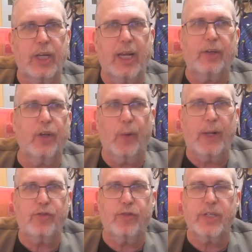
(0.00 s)
had no
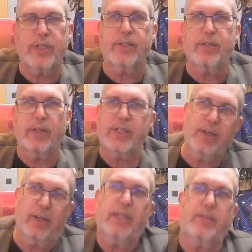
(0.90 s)
interest. So it's
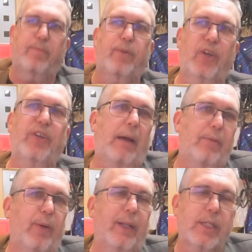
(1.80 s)
good that I'm
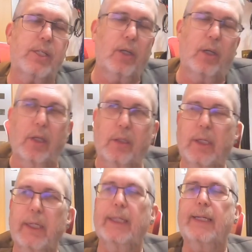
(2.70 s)
doing this solo.
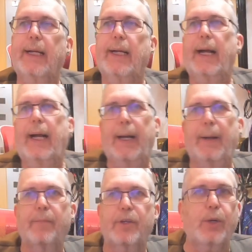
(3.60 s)

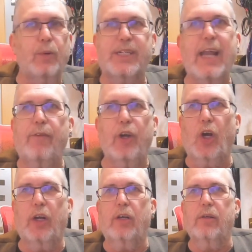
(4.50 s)
She was never
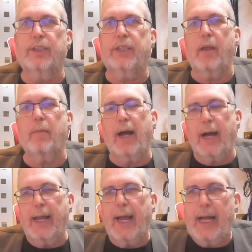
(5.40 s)
going to go and see him.
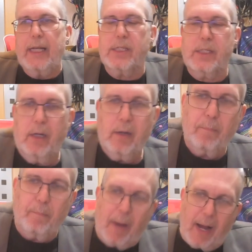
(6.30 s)
I had
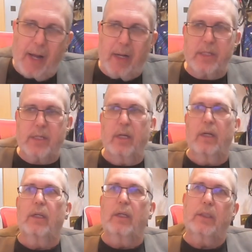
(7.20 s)
marked
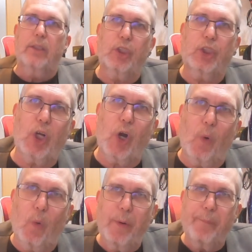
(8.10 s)
his show